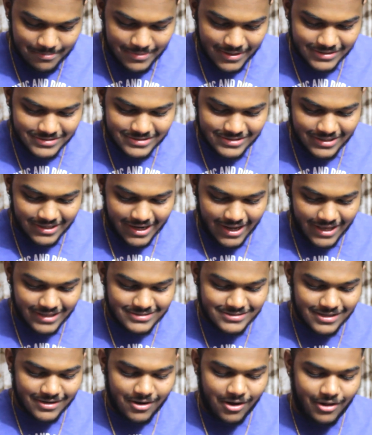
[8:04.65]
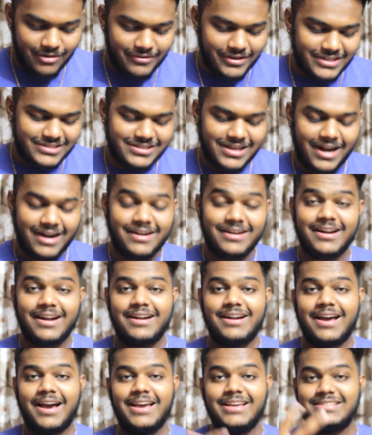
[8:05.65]
Best grades and always had
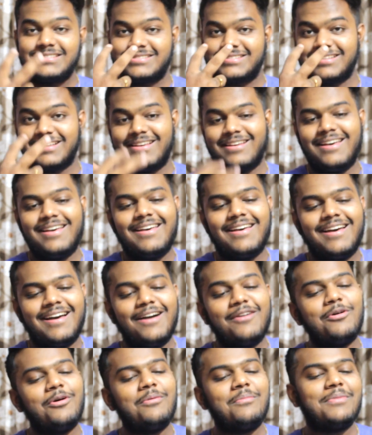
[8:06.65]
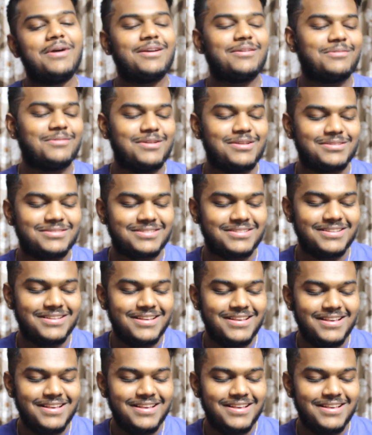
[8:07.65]
red eyes. Oh my goodness.